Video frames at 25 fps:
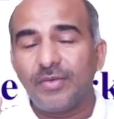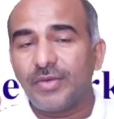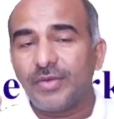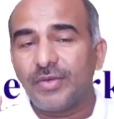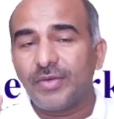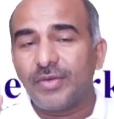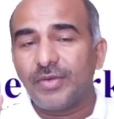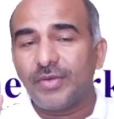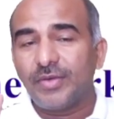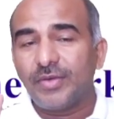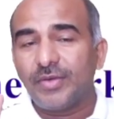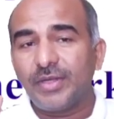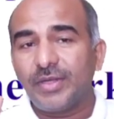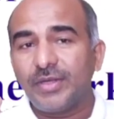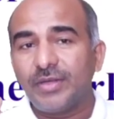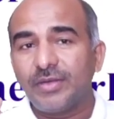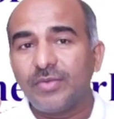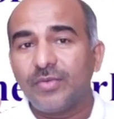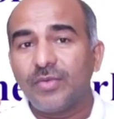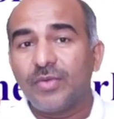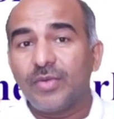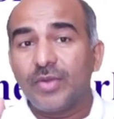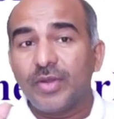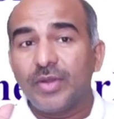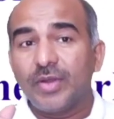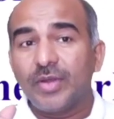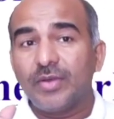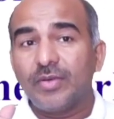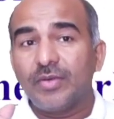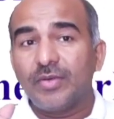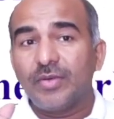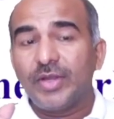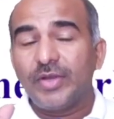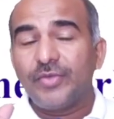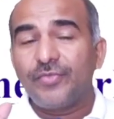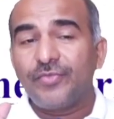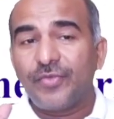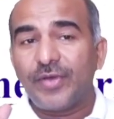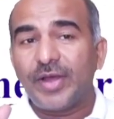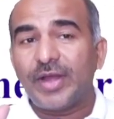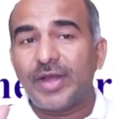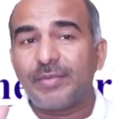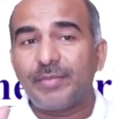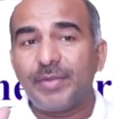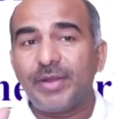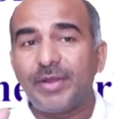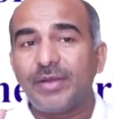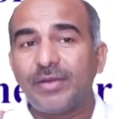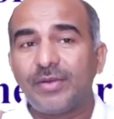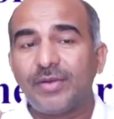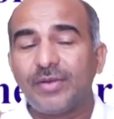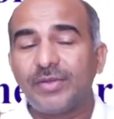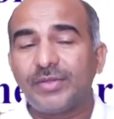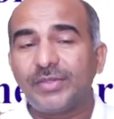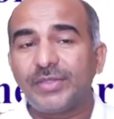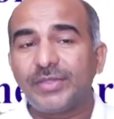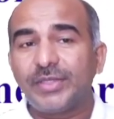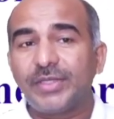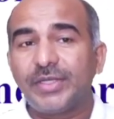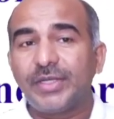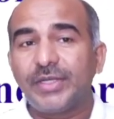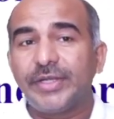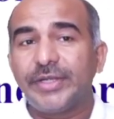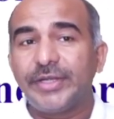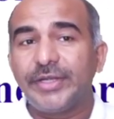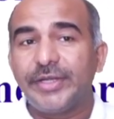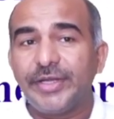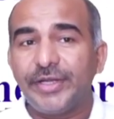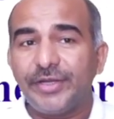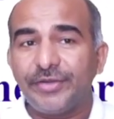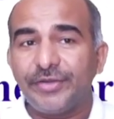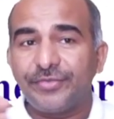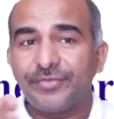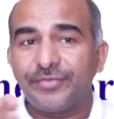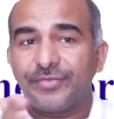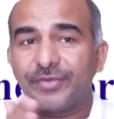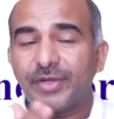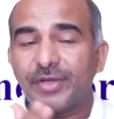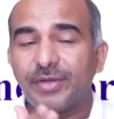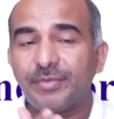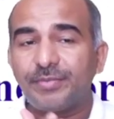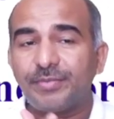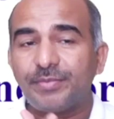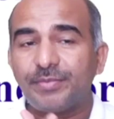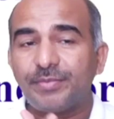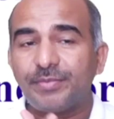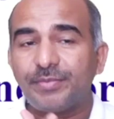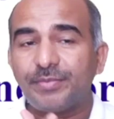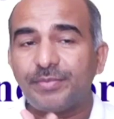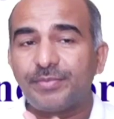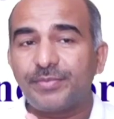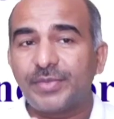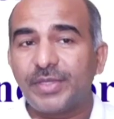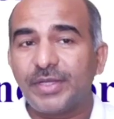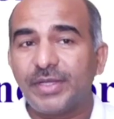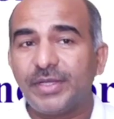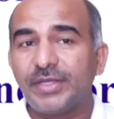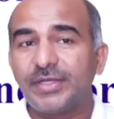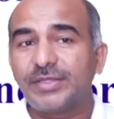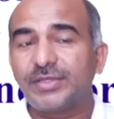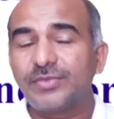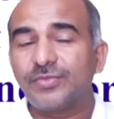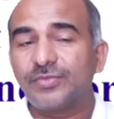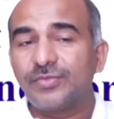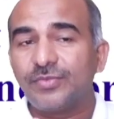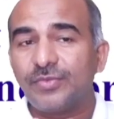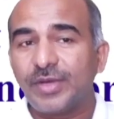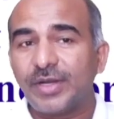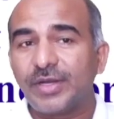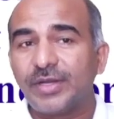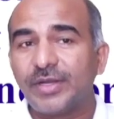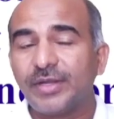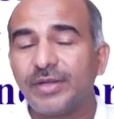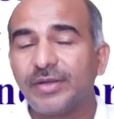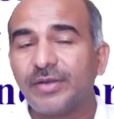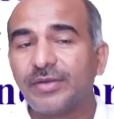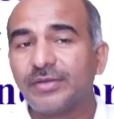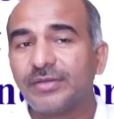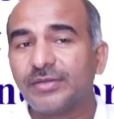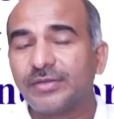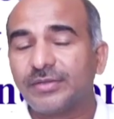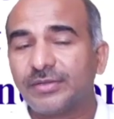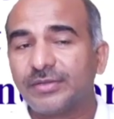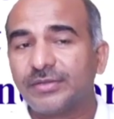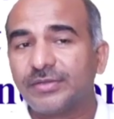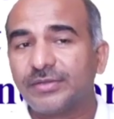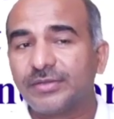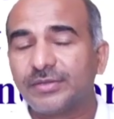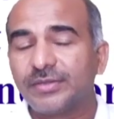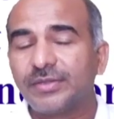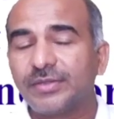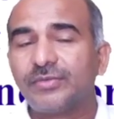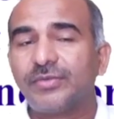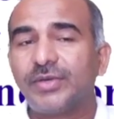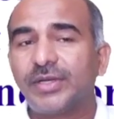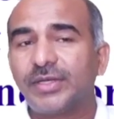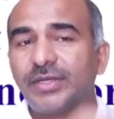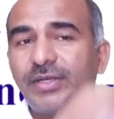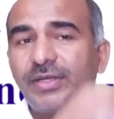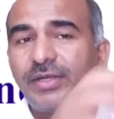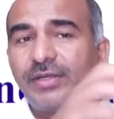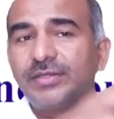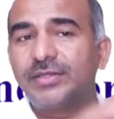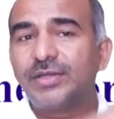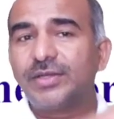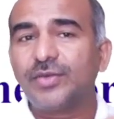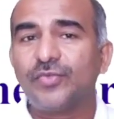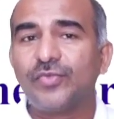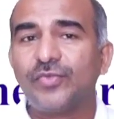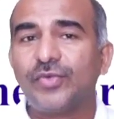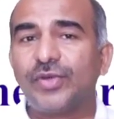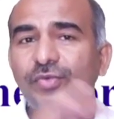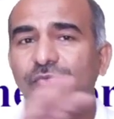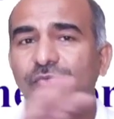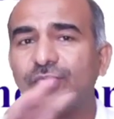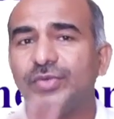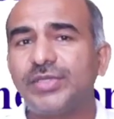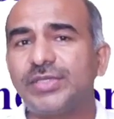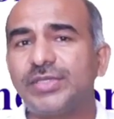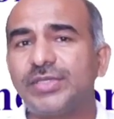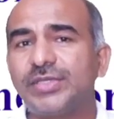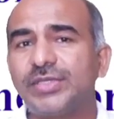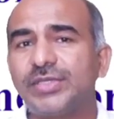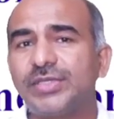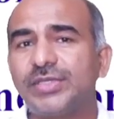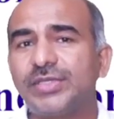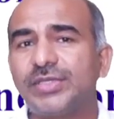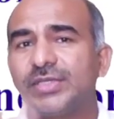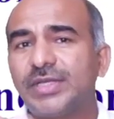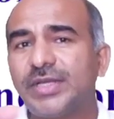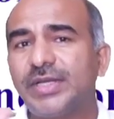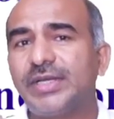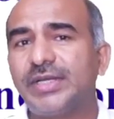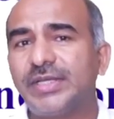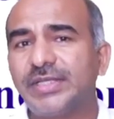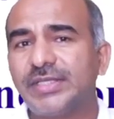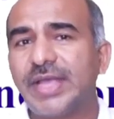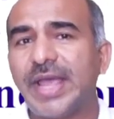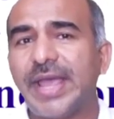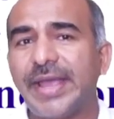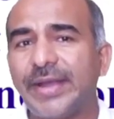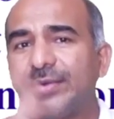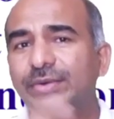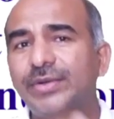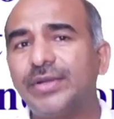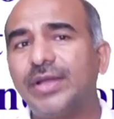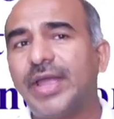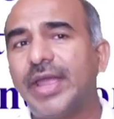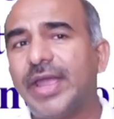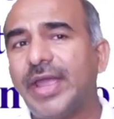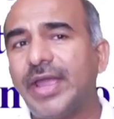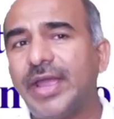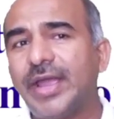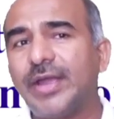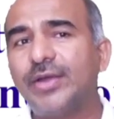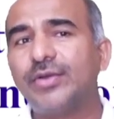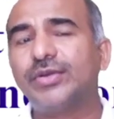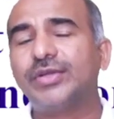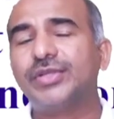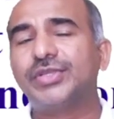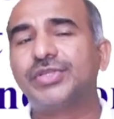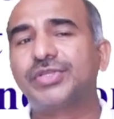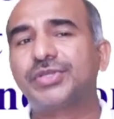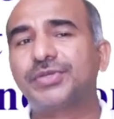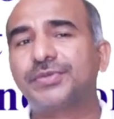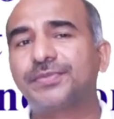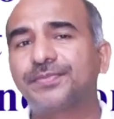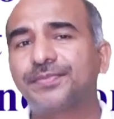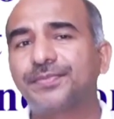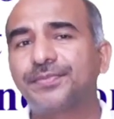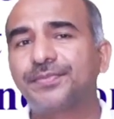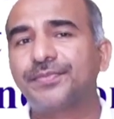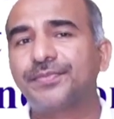Okay. In pharmacology, if a thing is working somewhere, we say it is agonist.